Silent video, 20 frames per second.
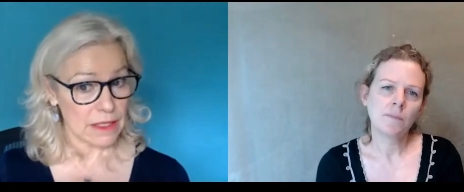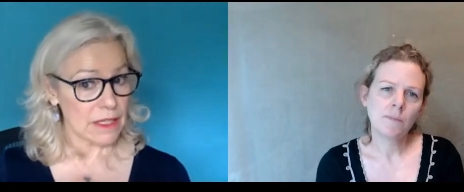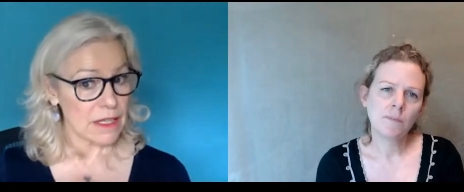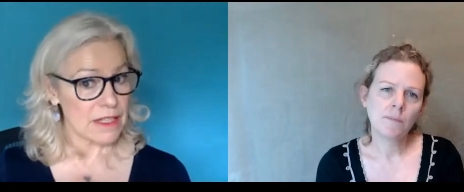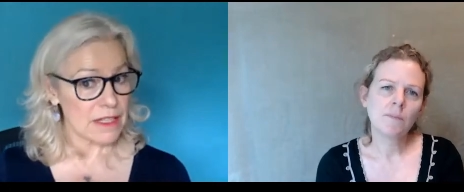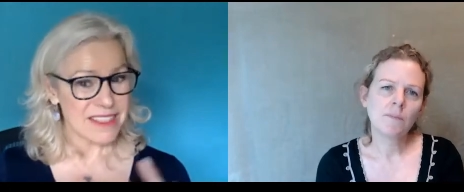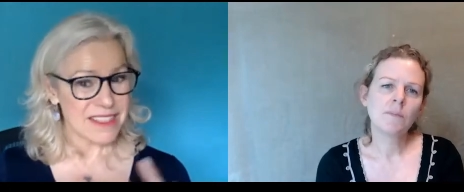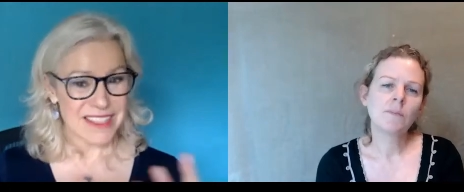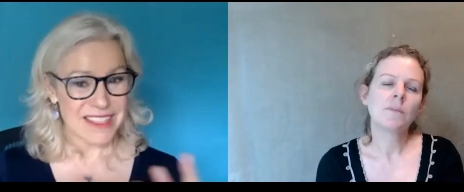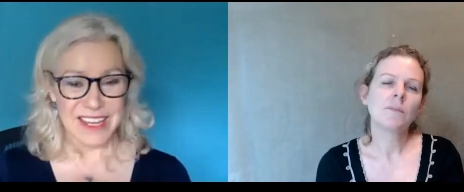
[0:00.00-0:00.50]

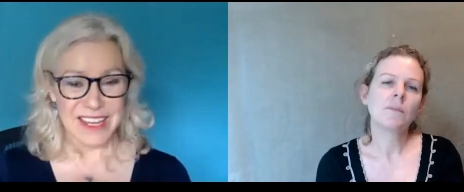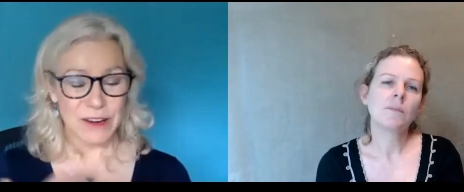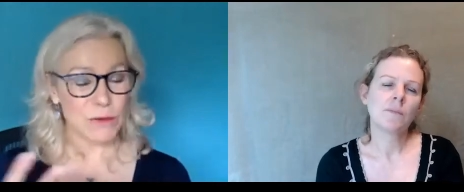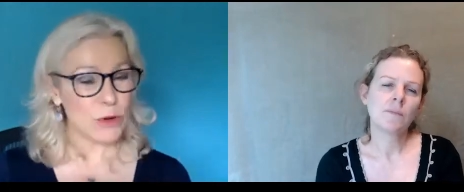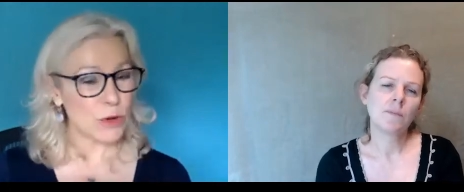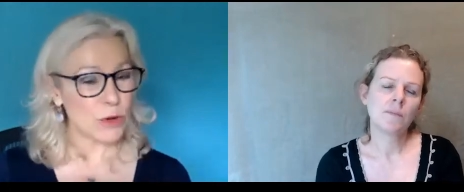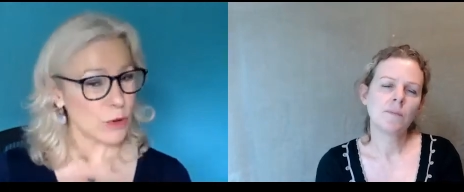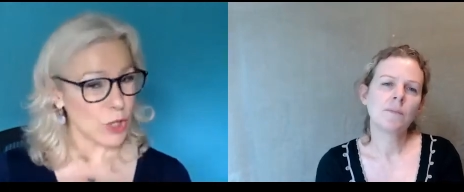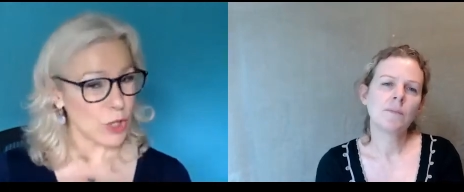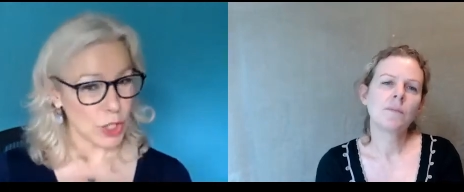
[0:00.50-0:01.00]
Speaker 1: so they're
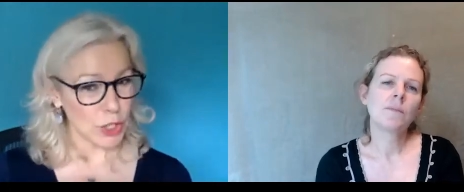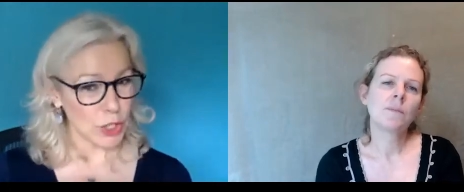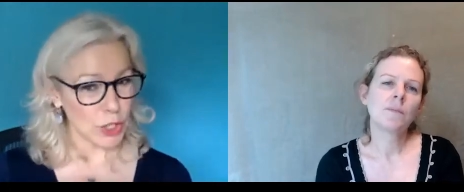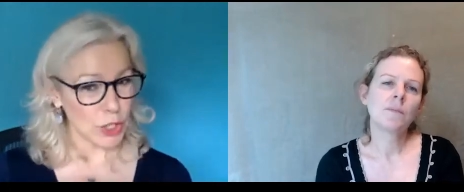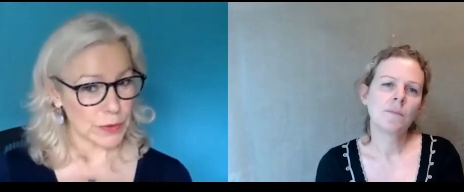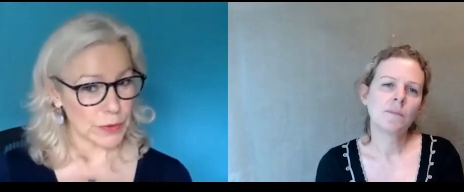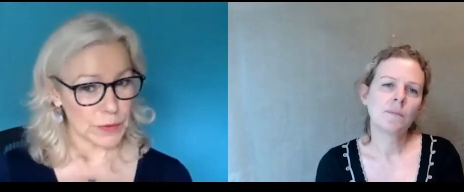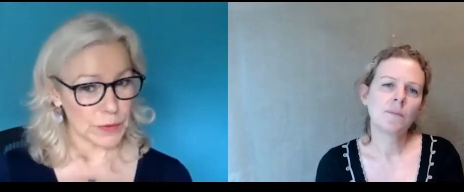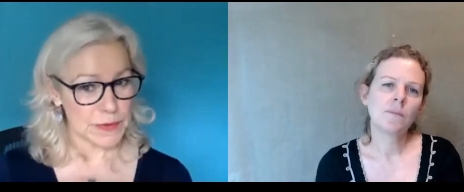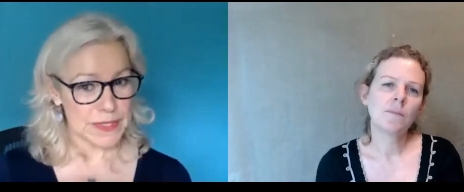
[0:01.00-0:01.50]
all
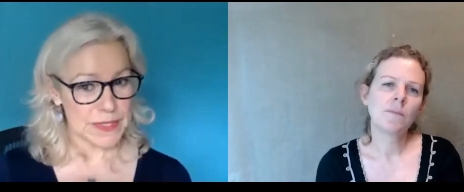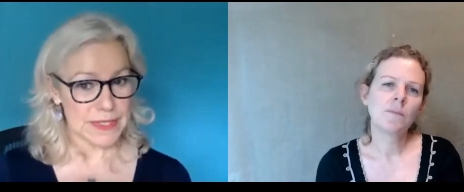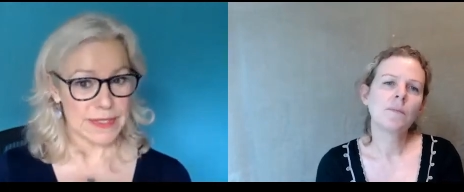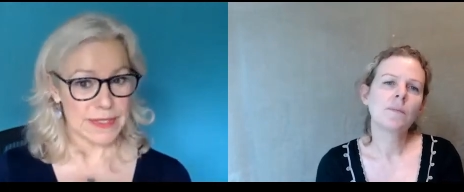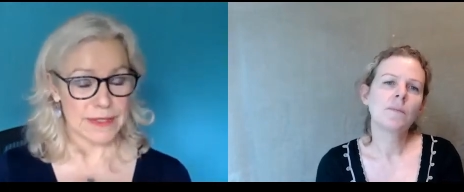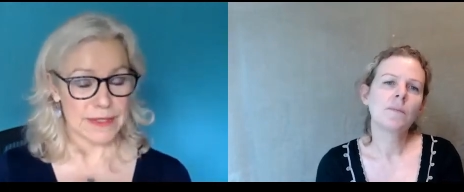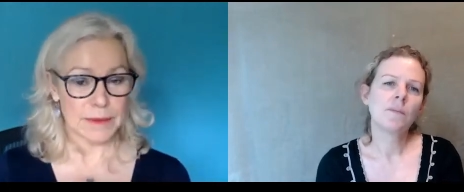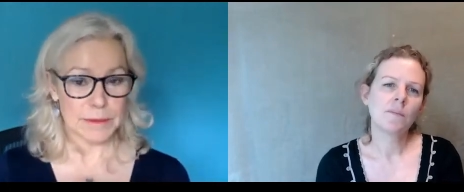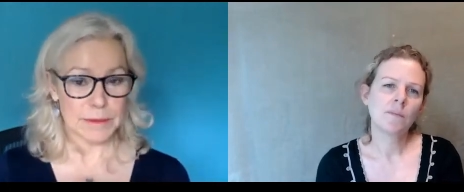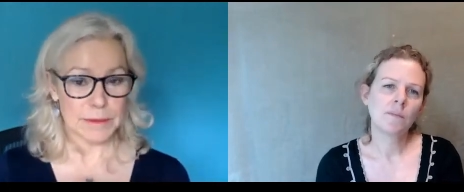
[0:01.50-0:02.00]
clues
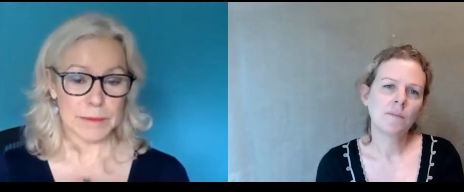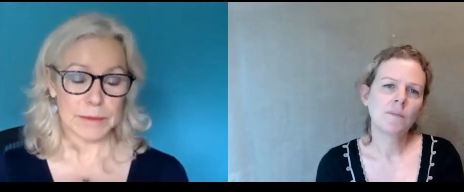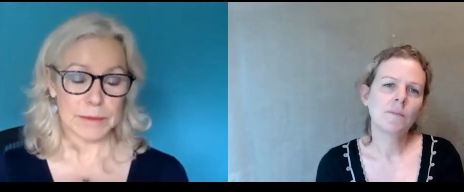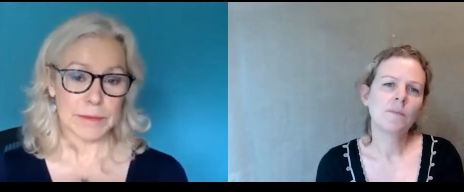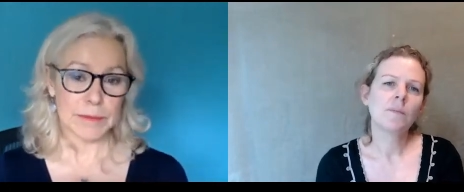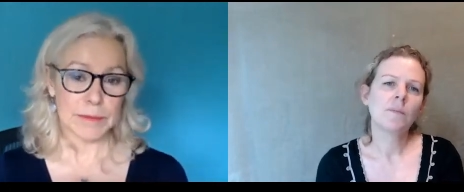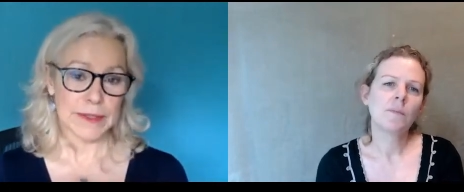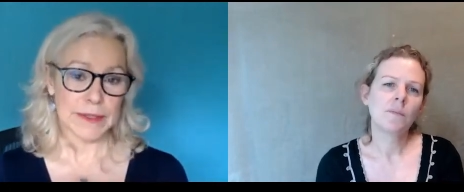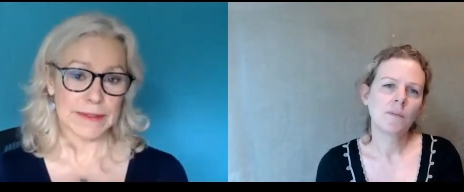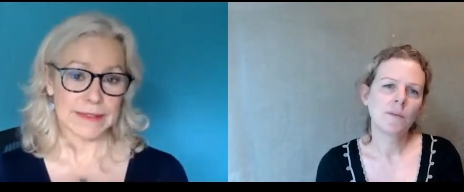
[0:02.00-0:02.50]

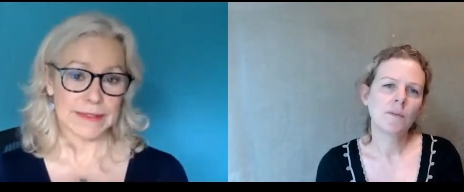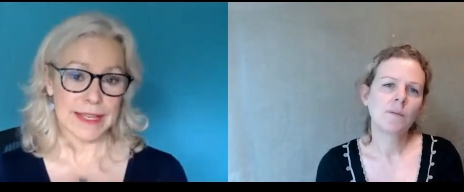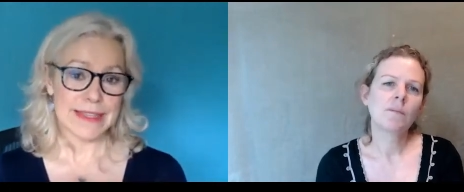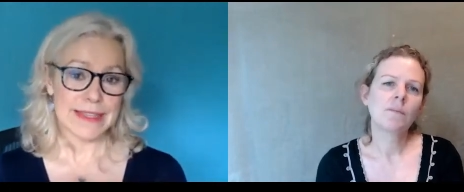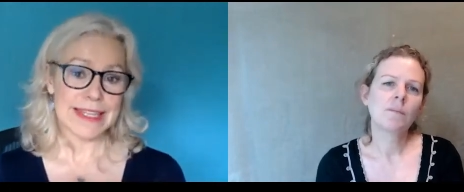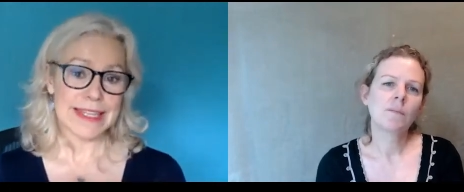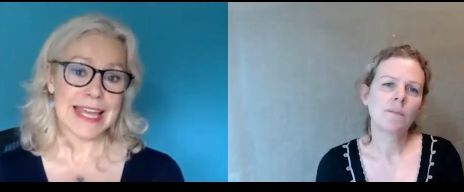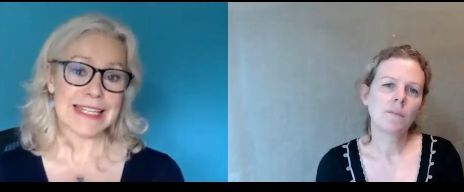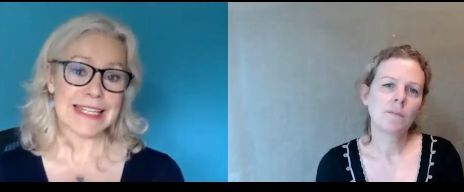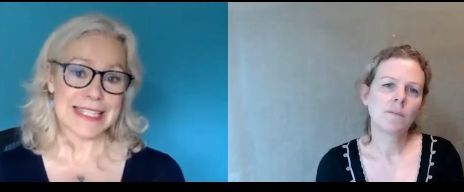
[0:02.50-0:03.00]
but at the
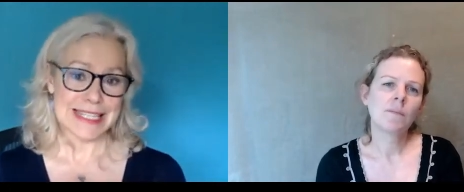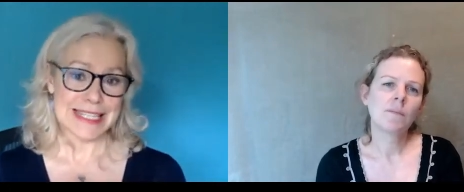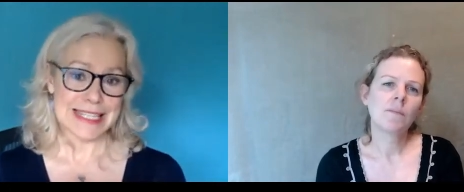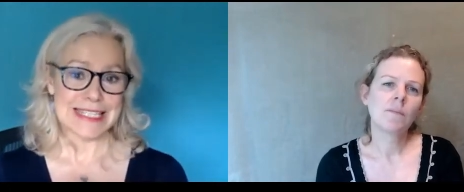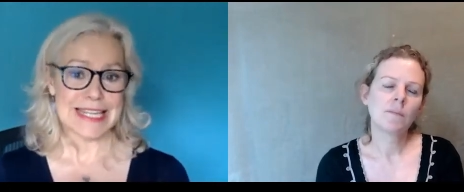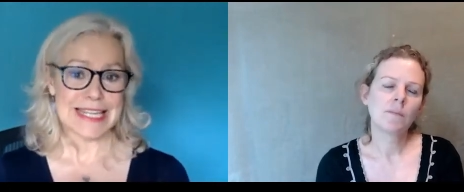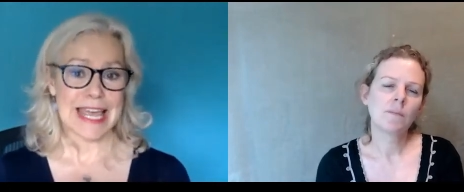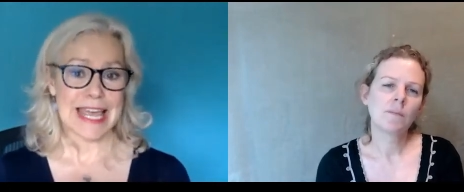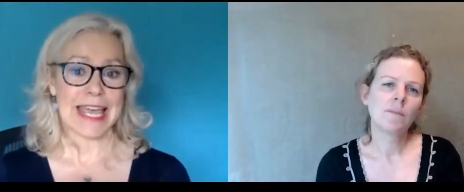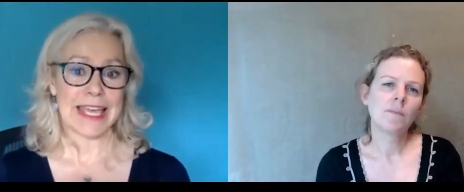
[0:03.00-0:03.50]
end of the
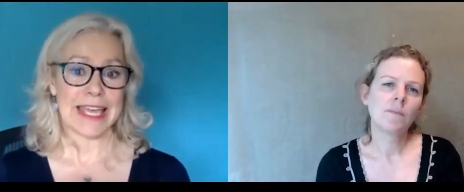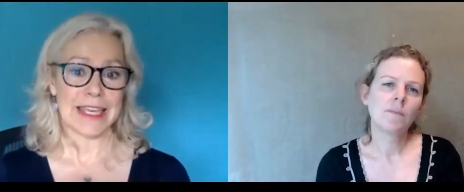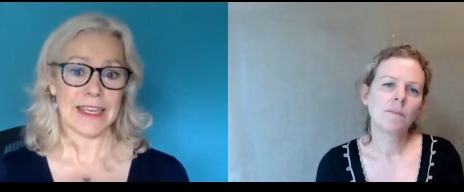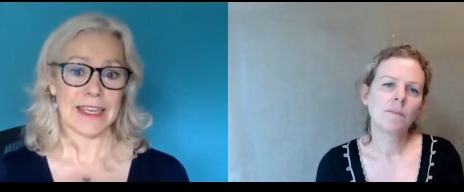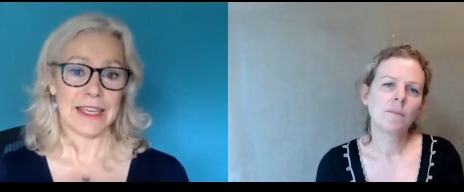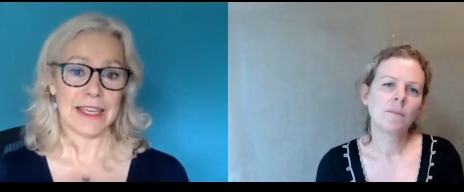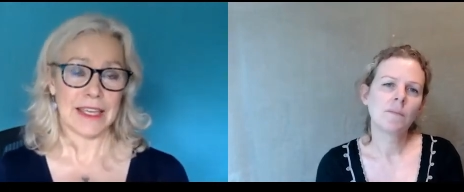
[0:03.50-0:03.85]
day